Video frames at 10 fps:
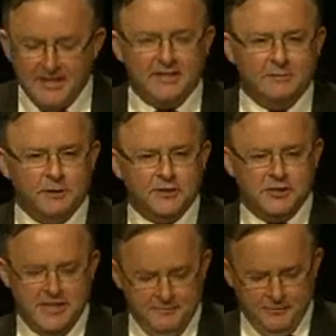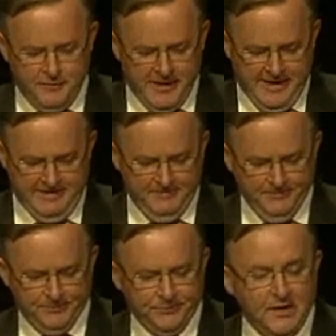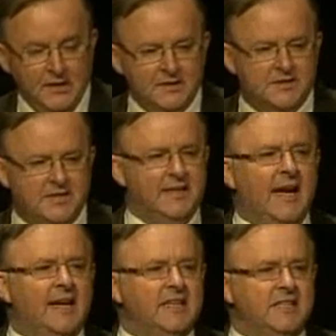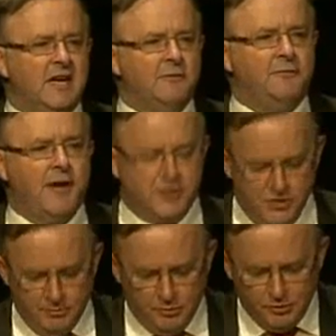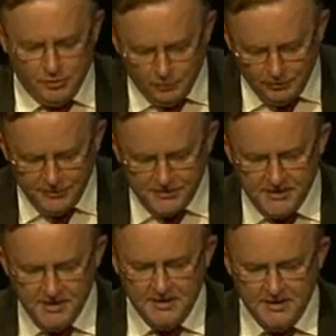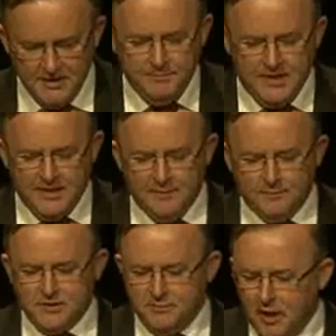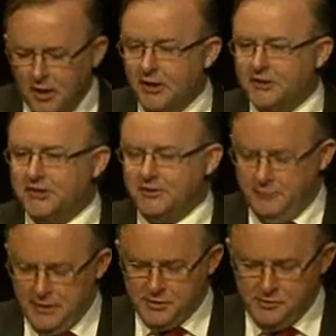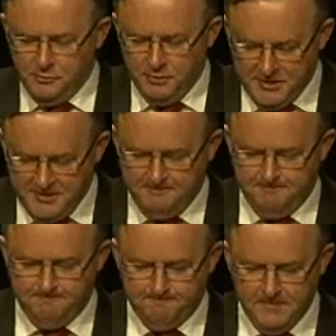here that we should never forget. Today's unfashionable cause can become tomorrow's conventional wisdom.